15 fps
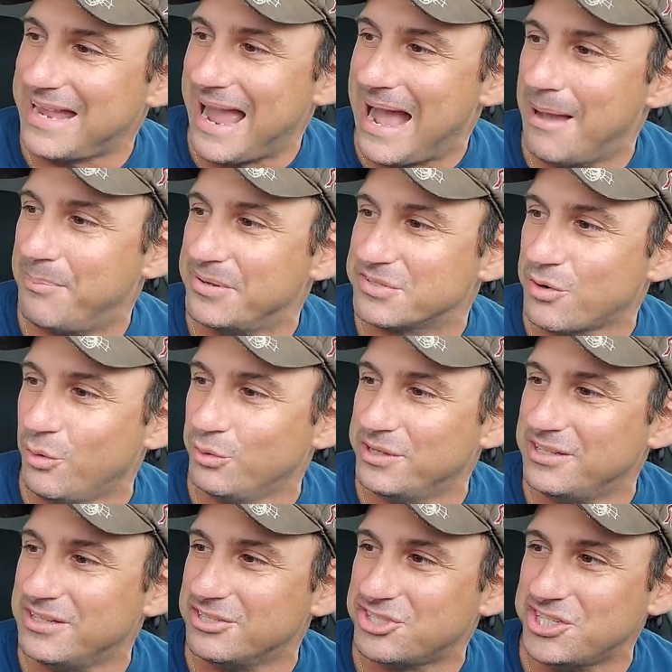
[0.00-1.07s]
Cap is
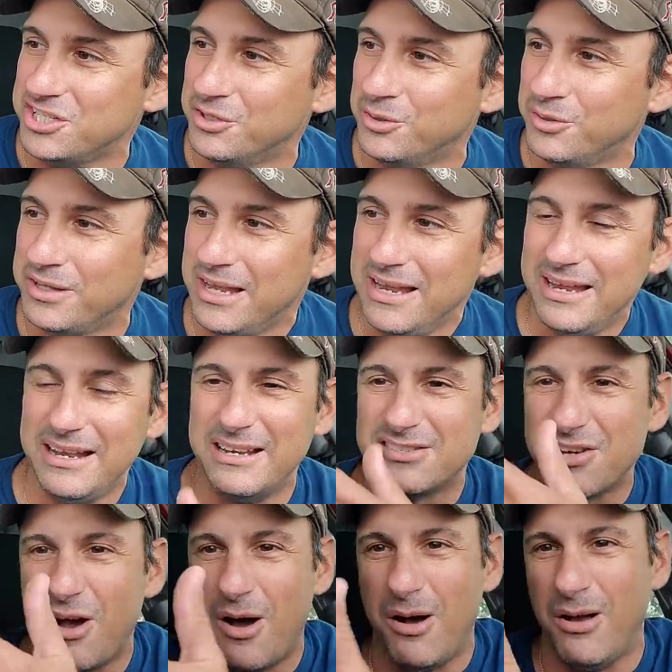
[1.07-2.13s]
holding the shield. And
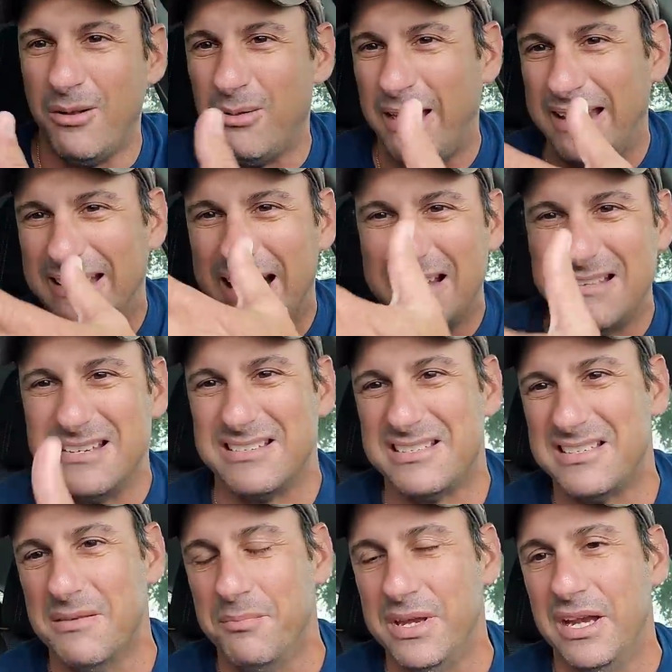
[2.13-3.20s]
it's all like got this
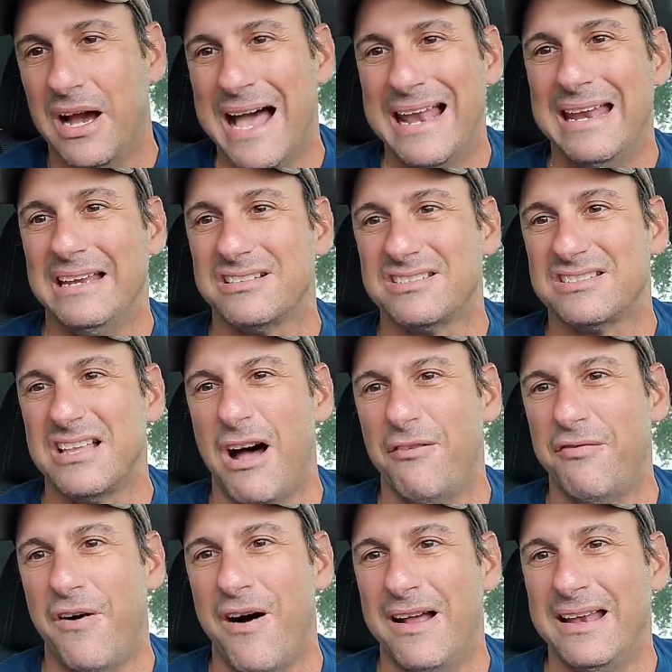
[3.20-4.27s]
symbiotic
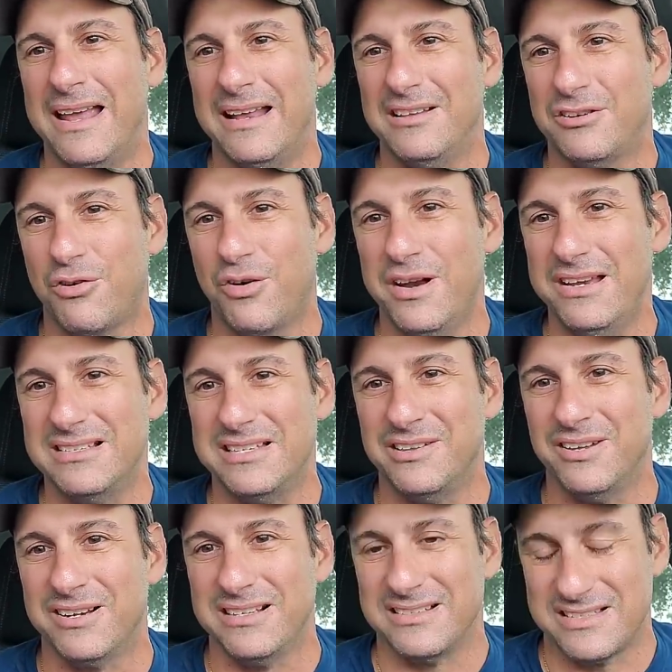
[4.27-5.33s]
stuff on it. Crazy
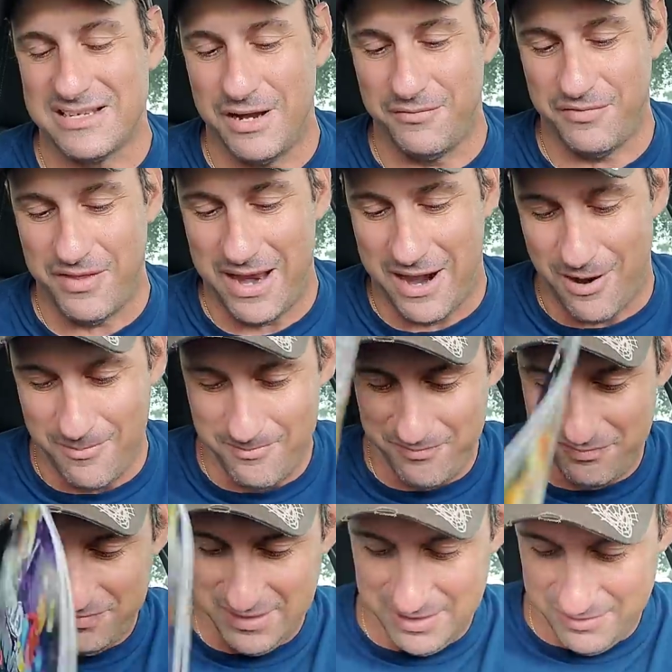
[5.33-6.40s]
looking stuff there,
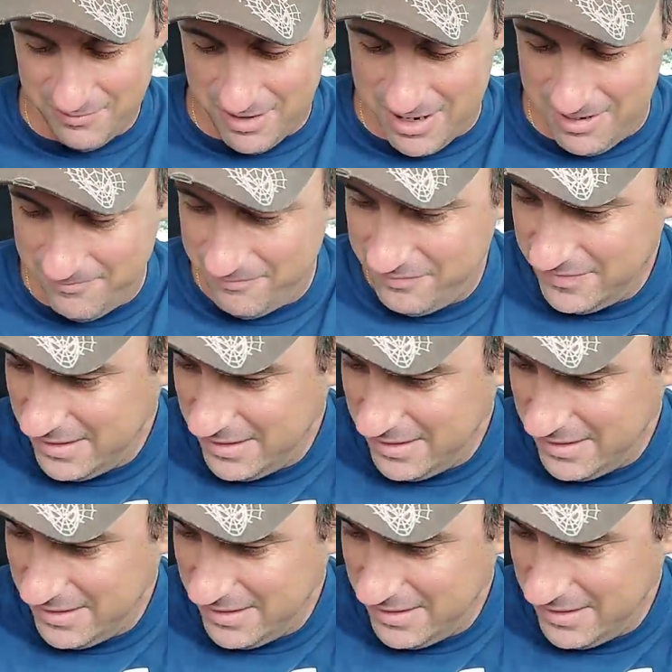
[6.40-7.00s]
right?